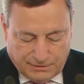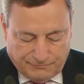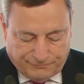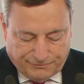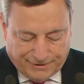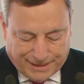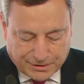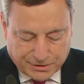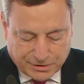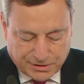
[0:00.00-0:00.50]

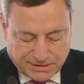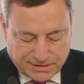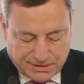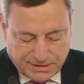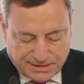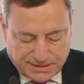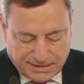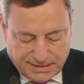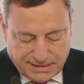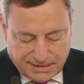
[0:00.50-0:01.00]

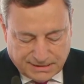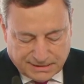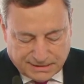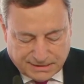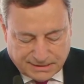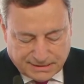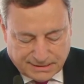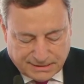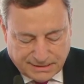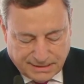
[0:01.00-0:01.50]
infectious
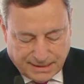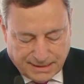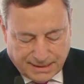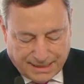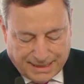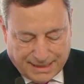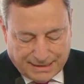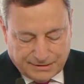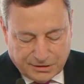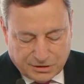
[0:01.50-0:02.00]
diseases,
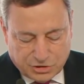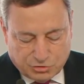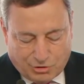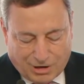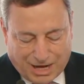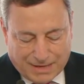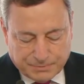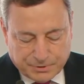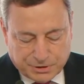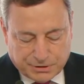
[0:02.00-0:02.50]
and
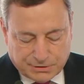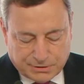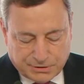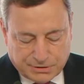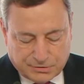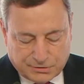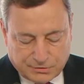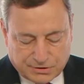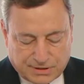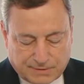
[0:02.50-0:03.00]

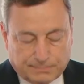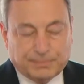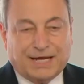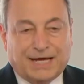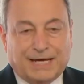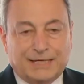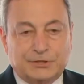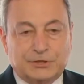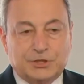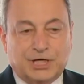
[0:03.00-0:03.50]
disruptions to
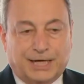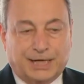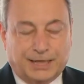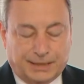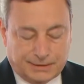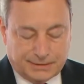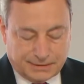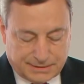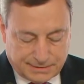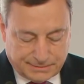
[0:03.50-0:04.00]
supply
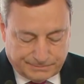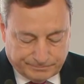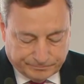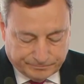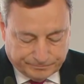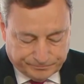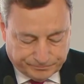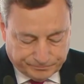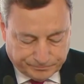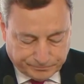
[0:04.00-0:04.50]
chains.
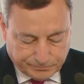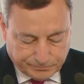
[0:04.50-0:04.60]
